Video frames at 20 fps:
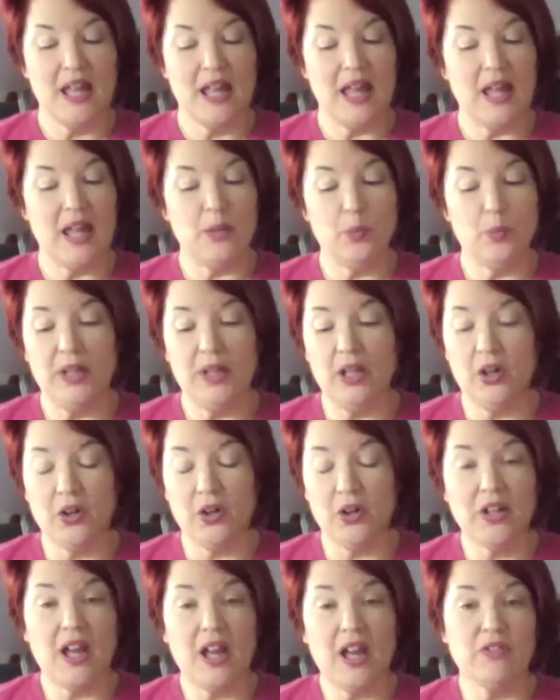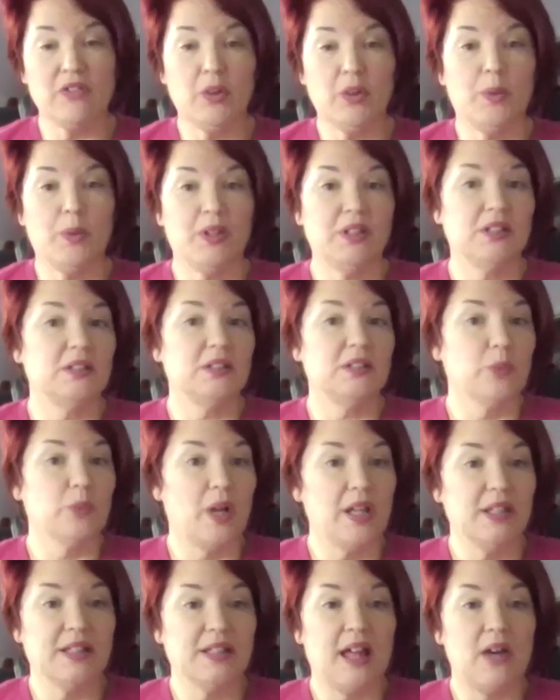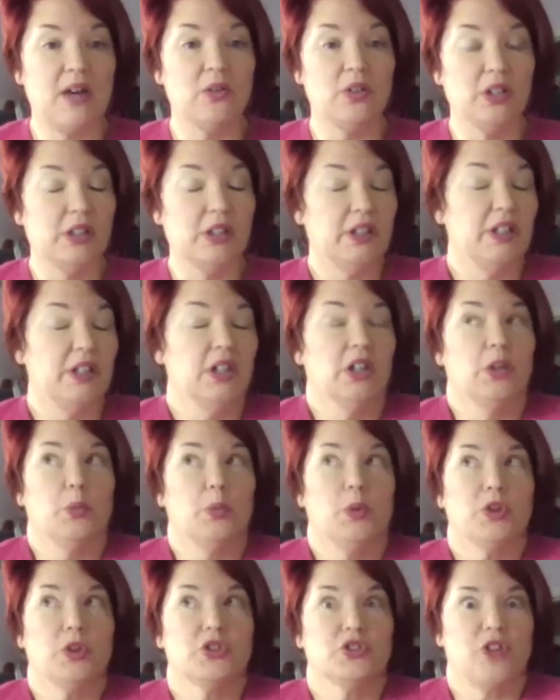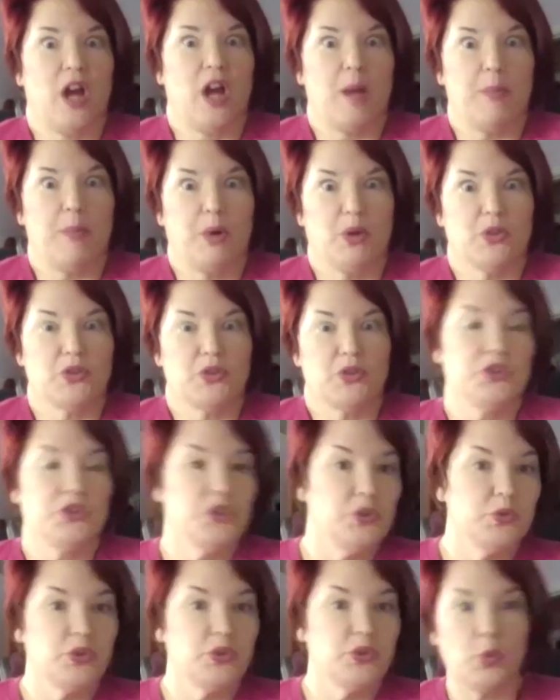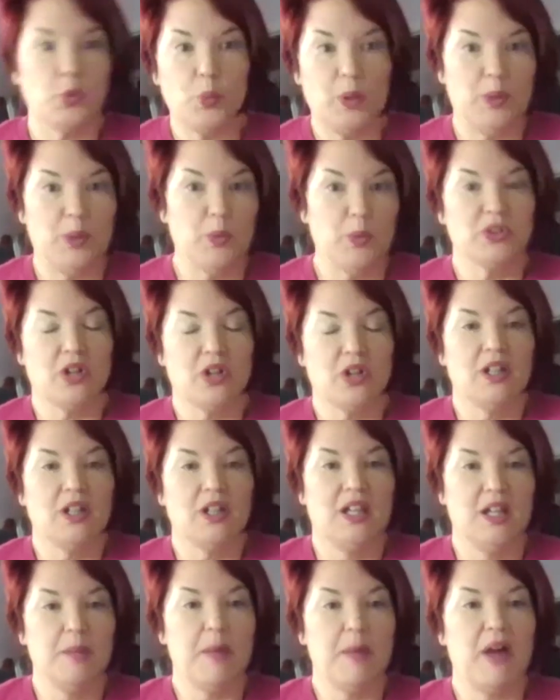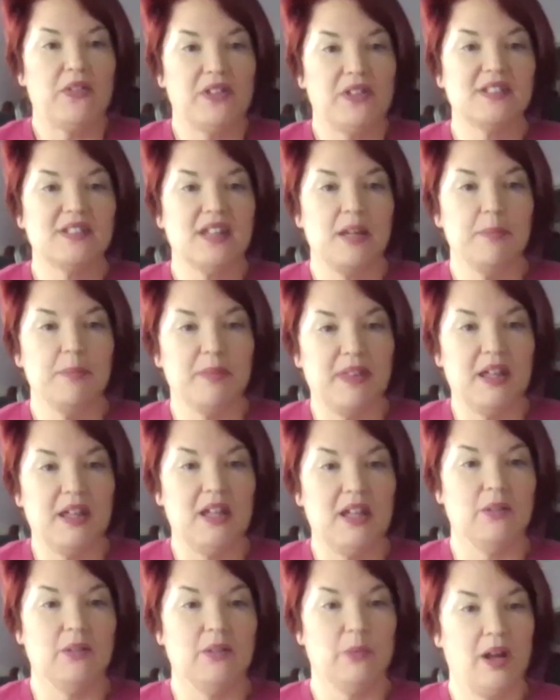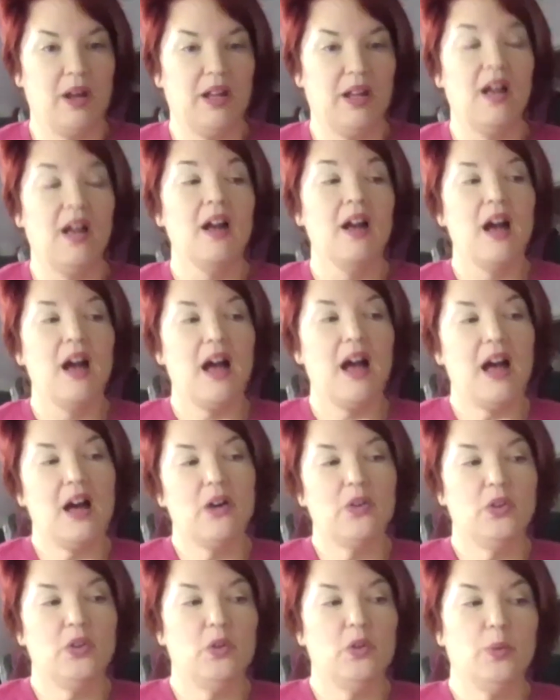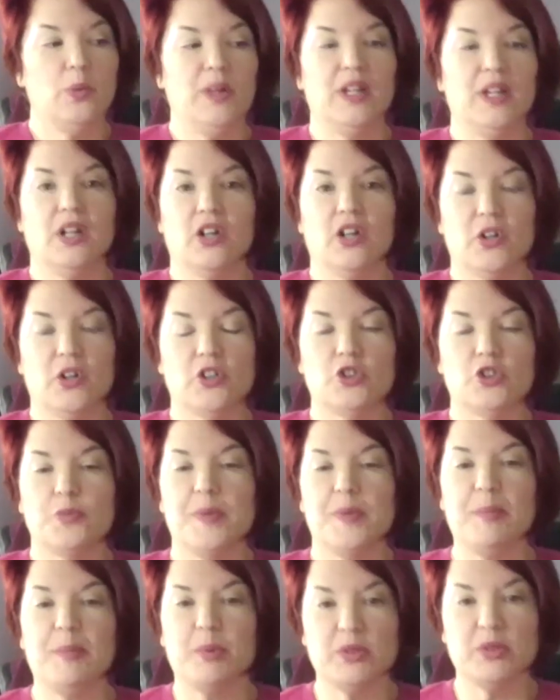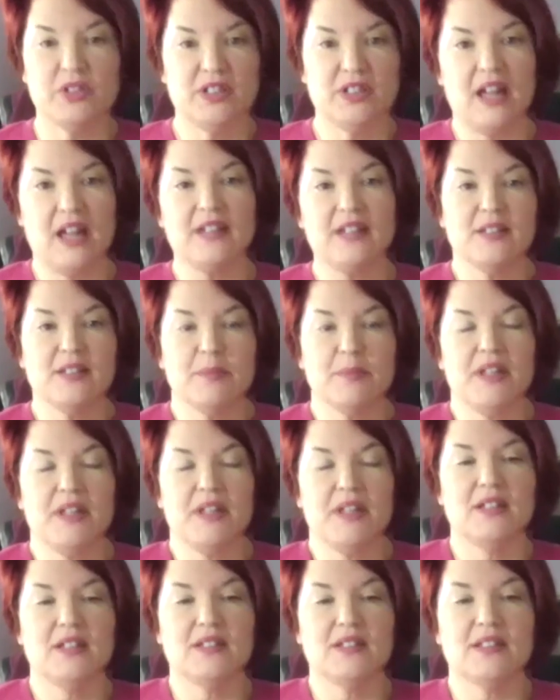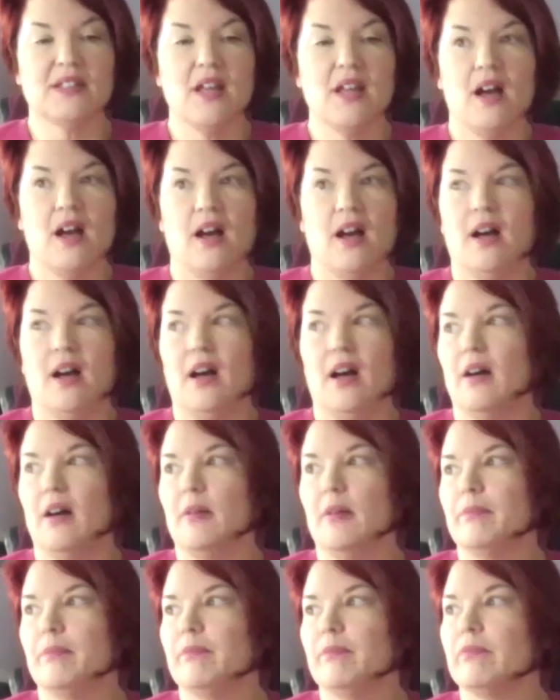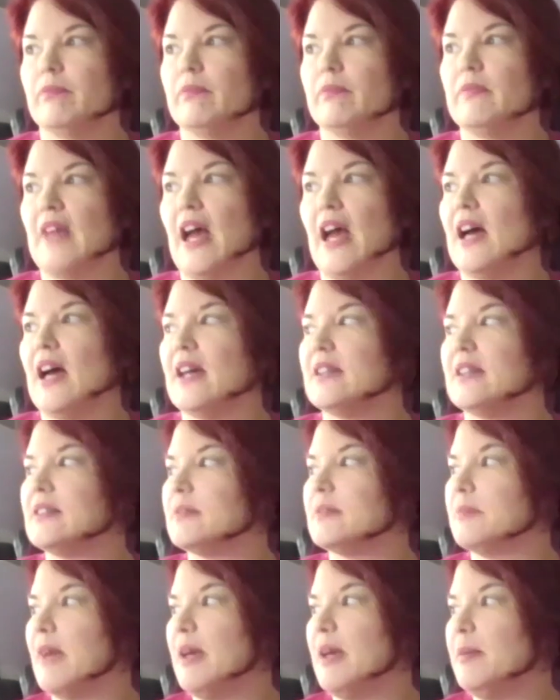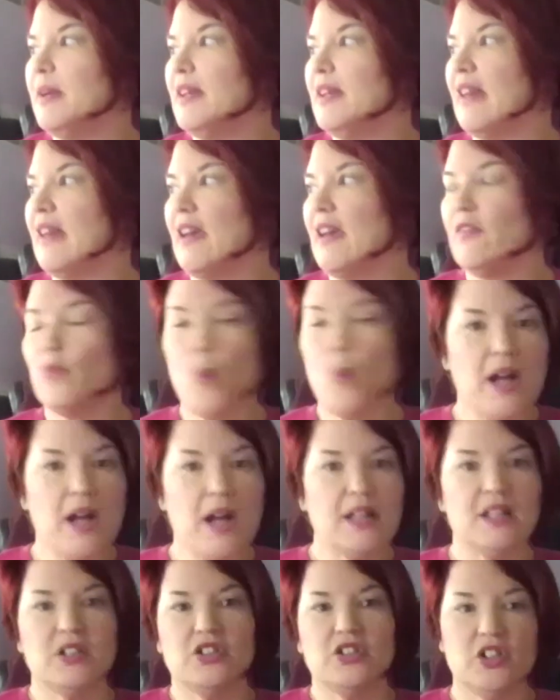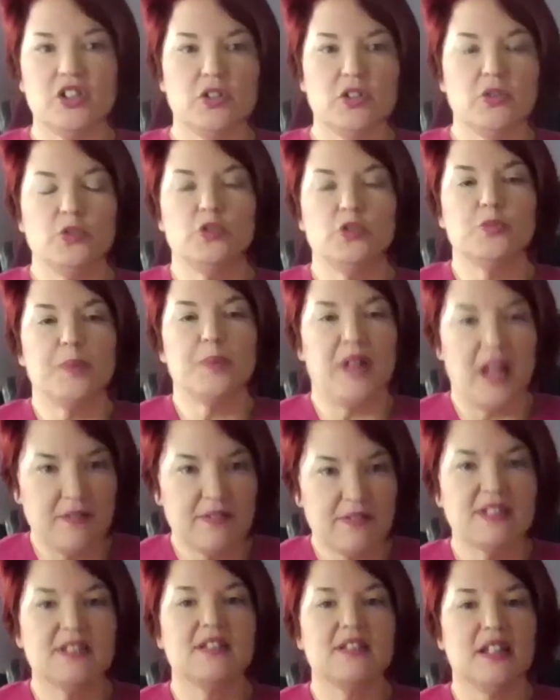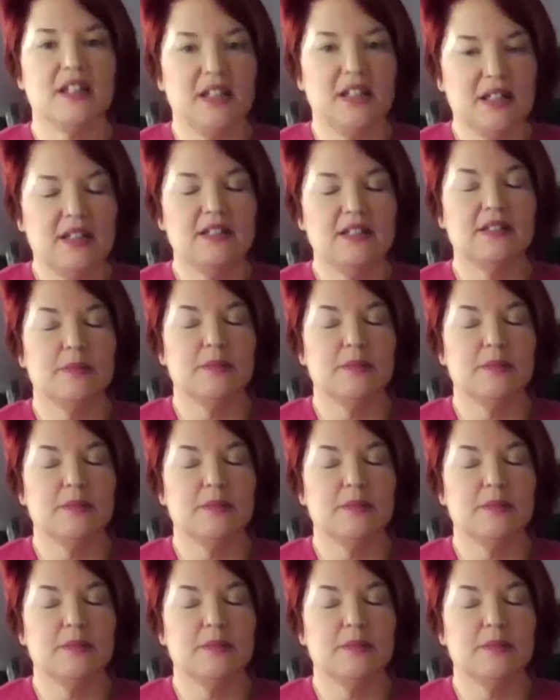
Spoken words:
And we heard everyone right loud and clear, and we're scrapbookers too. So we were talking about the same thing, right? How do we encourage people to get some things that maybe they wanted to use, but have sitting